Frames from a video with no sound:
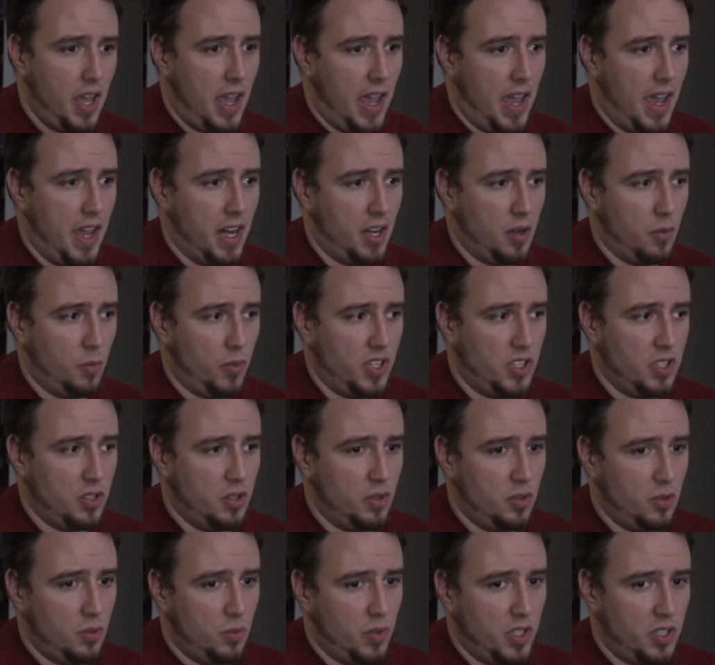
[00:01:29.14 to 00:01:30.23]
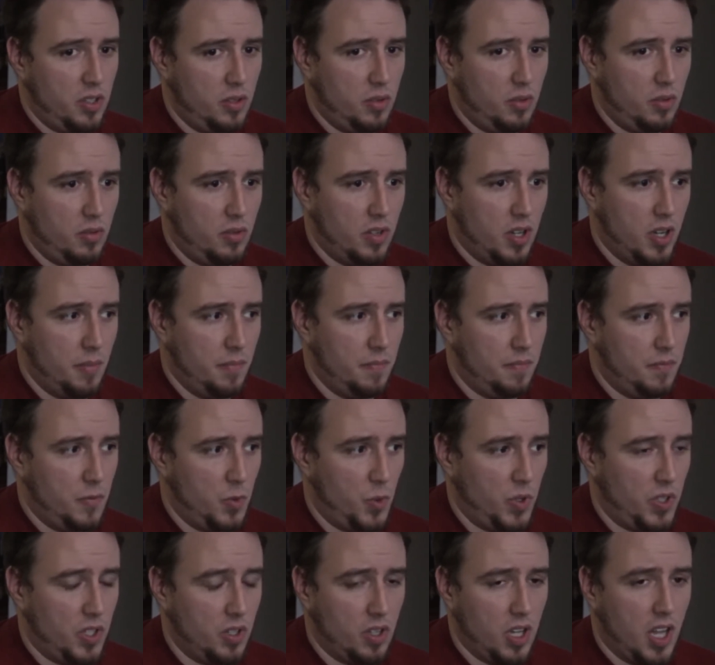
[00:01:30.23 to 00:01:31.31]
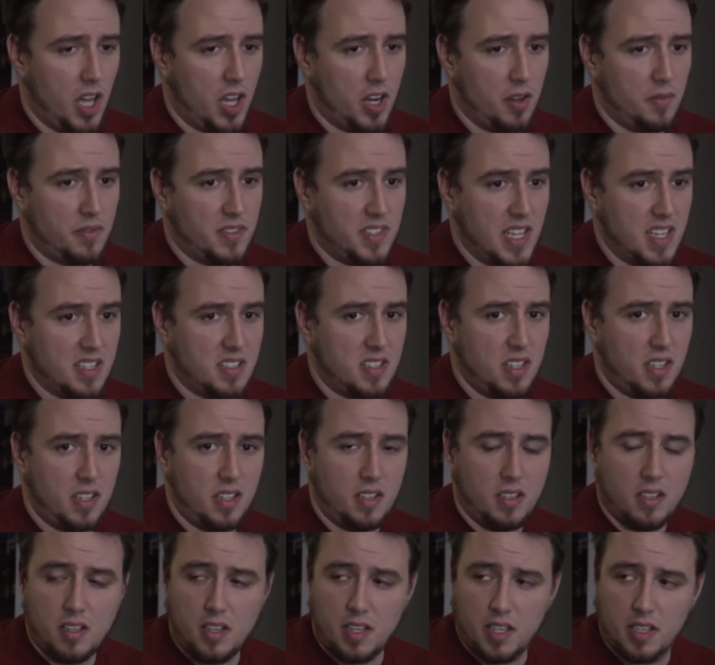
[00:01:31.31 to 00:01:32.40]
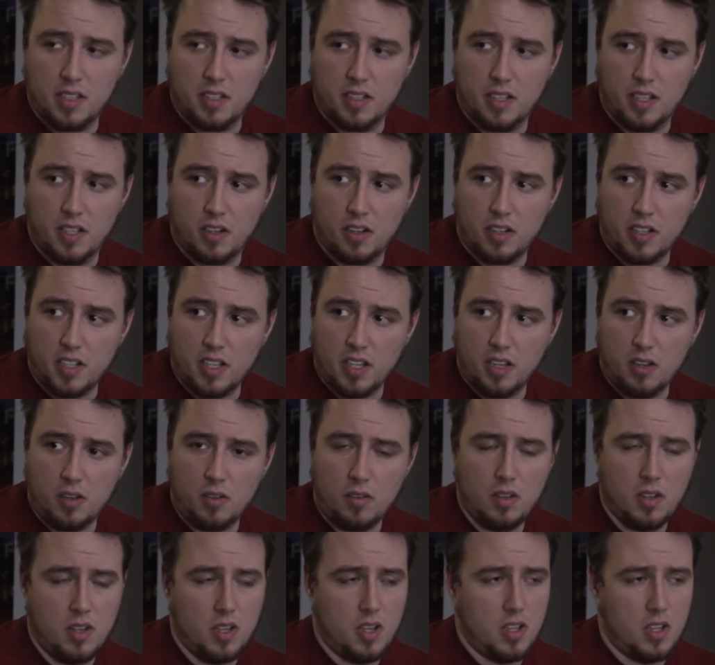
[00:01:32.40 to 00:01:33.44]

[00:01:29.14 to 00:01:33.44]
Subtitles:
And we do a lot of testing in RDO.